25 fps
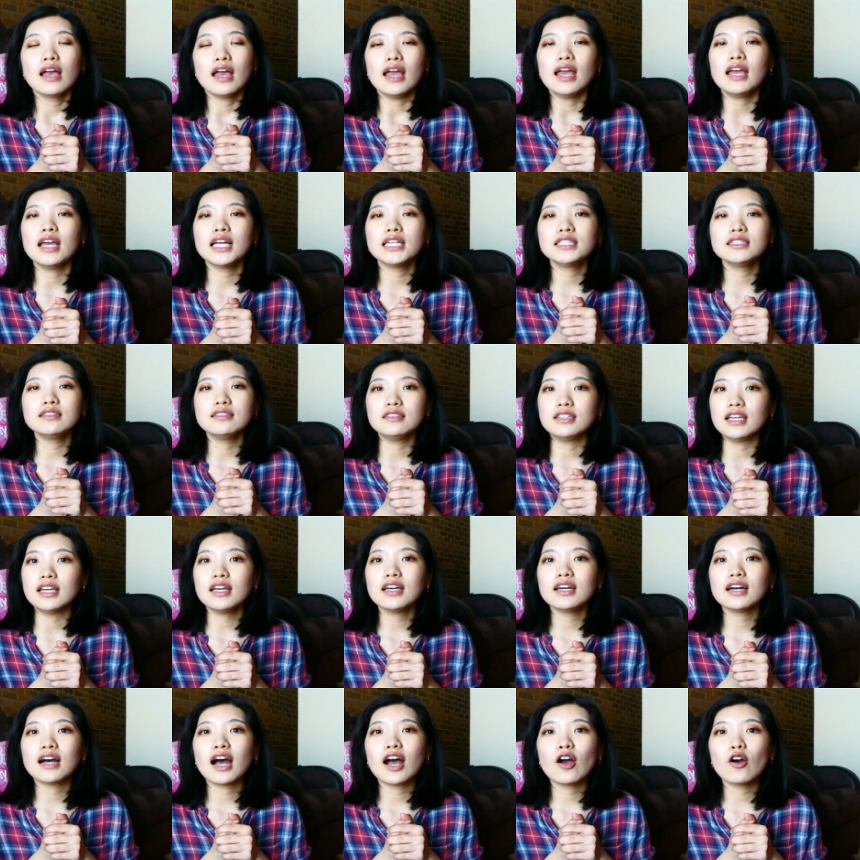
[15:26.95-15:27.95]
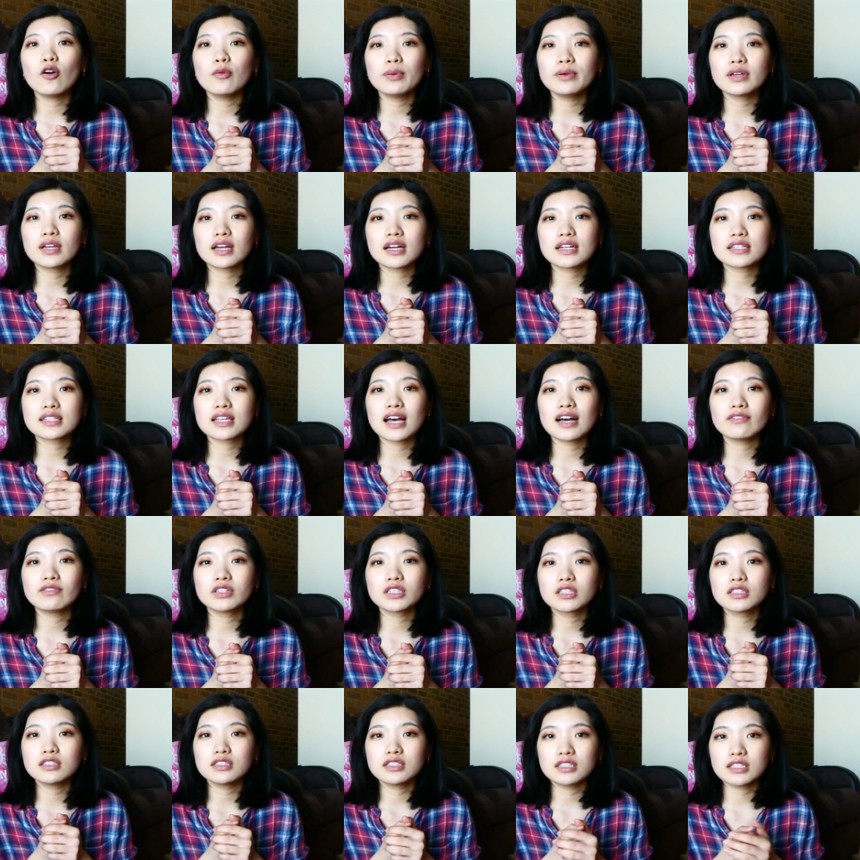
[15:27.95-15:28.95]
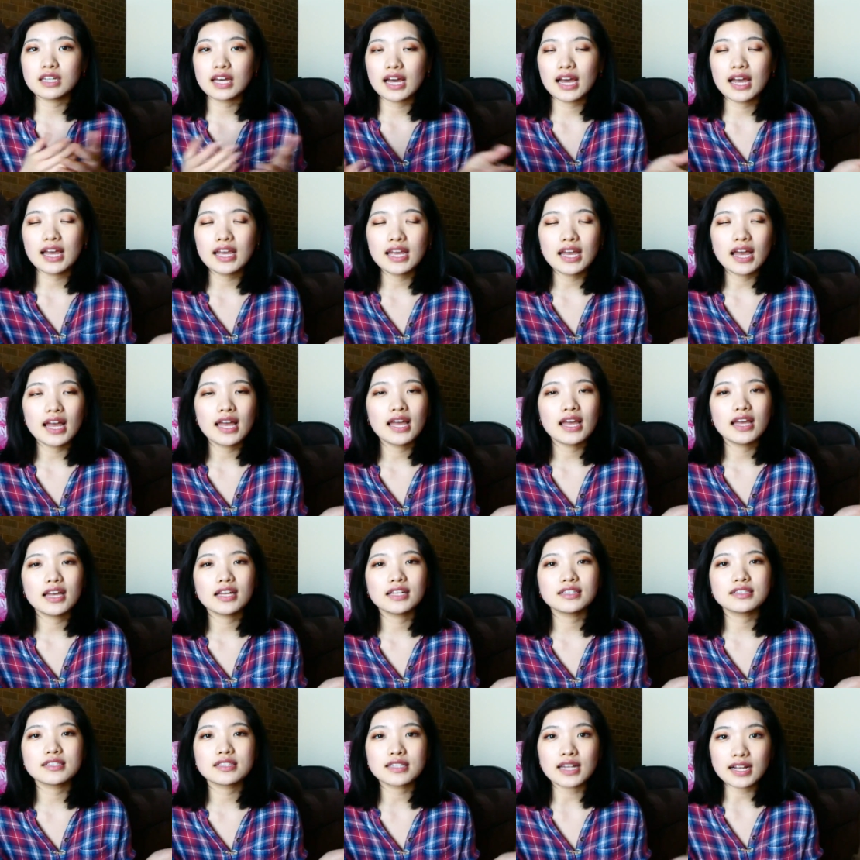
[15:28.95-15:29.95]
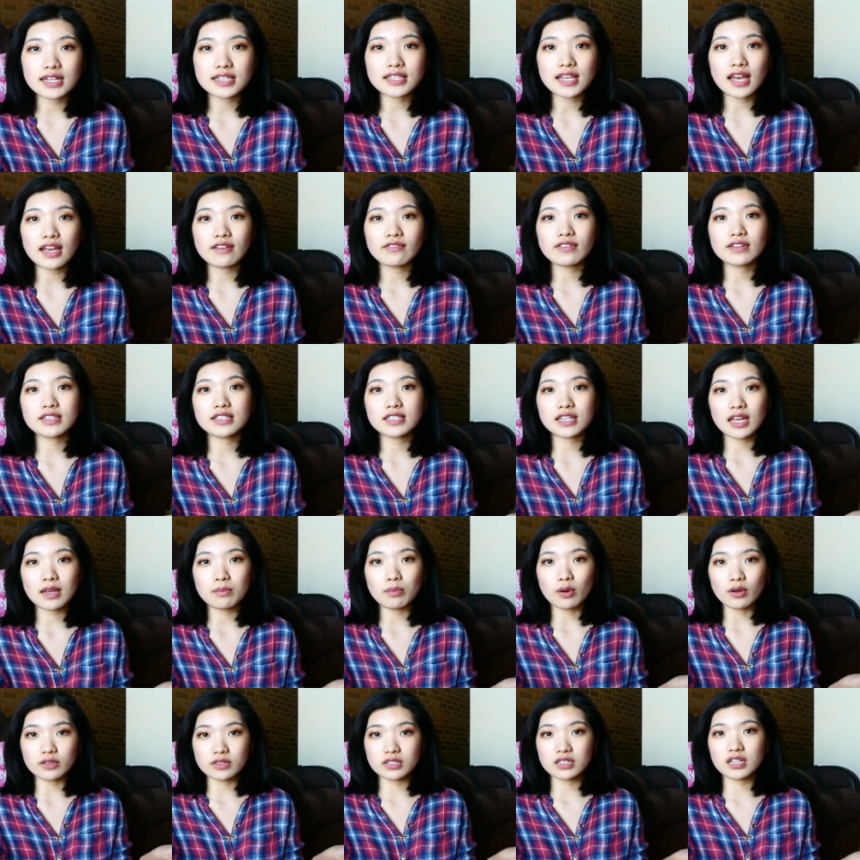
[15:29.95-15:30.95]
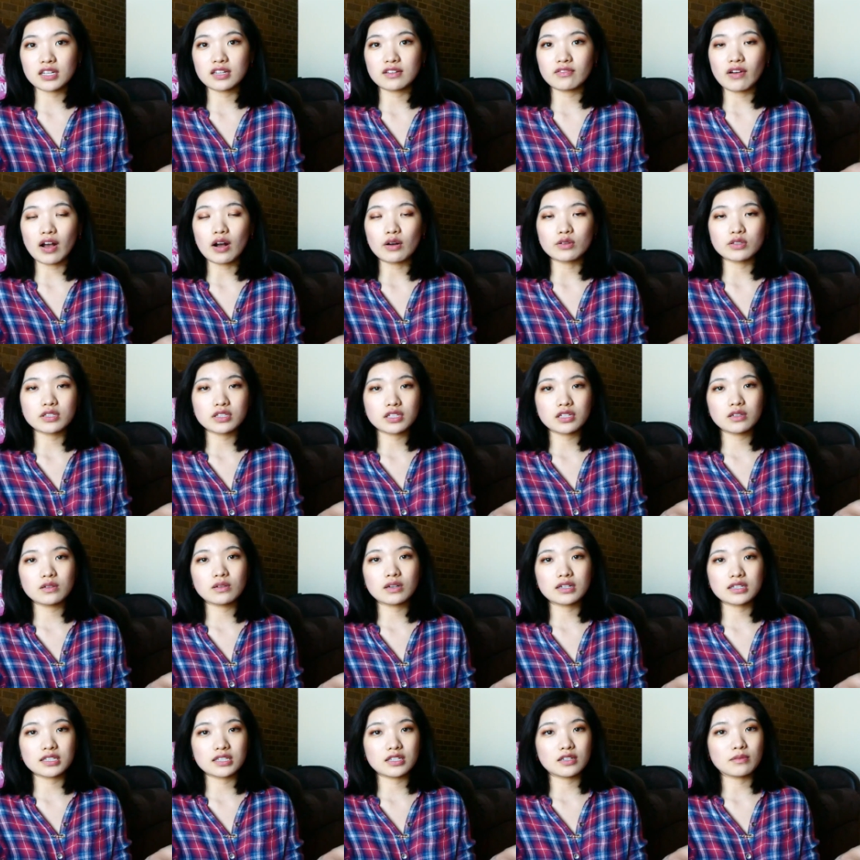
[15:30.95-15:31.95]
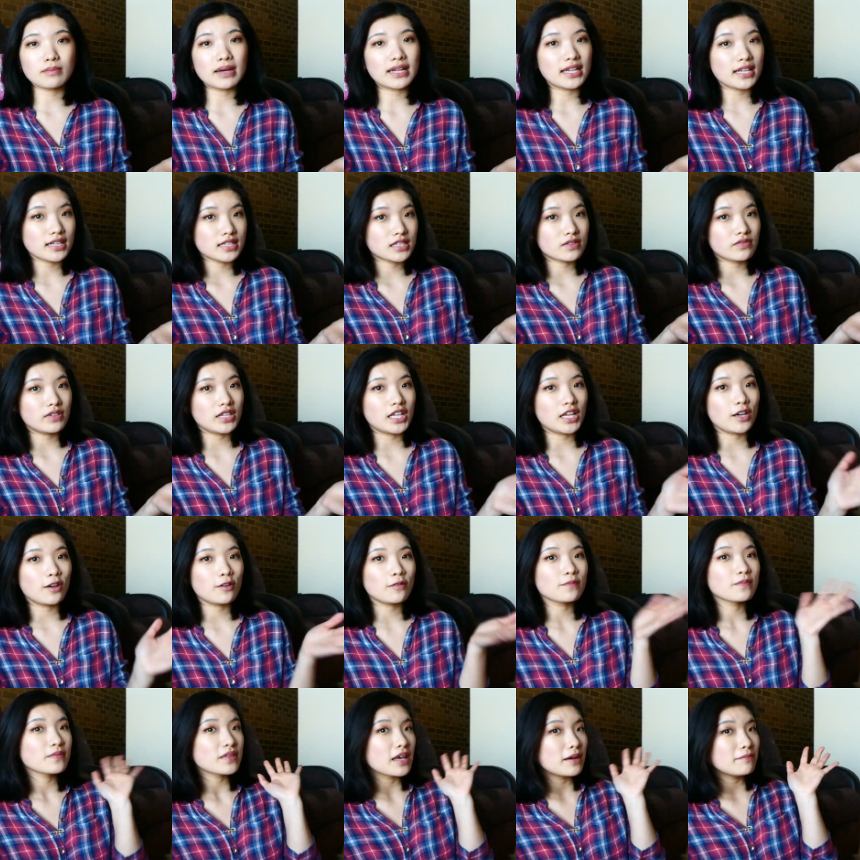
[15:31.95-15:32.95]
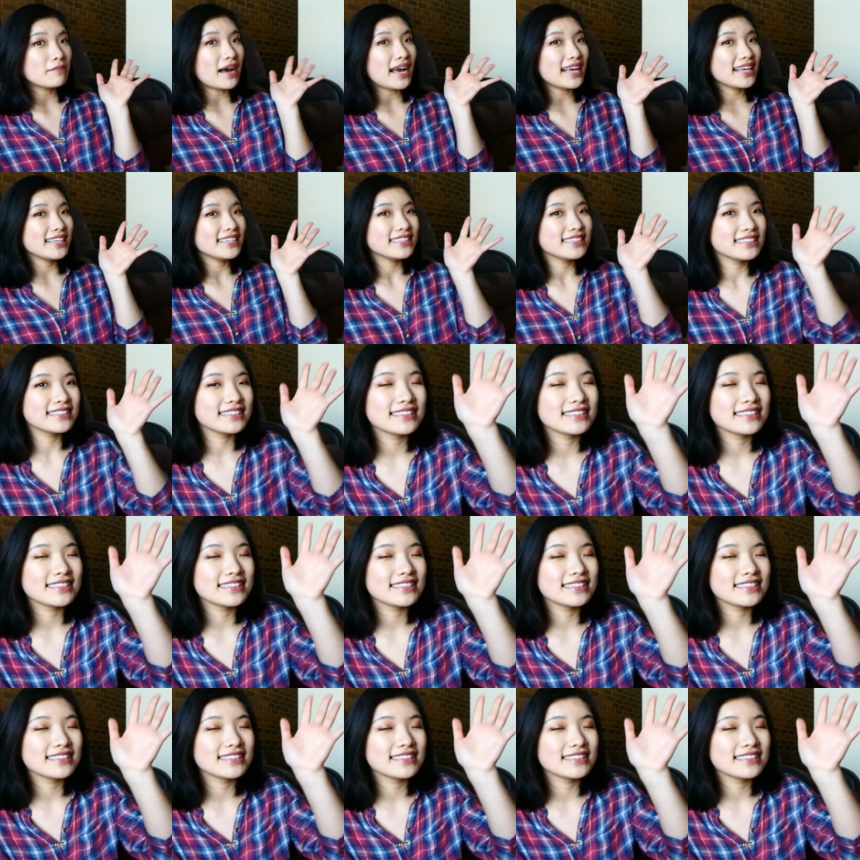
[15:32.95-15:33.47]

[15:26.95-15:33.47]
And yeah, I hope you guys have a good day and stay safe and stay positive. I'll see you until my next video. Bye!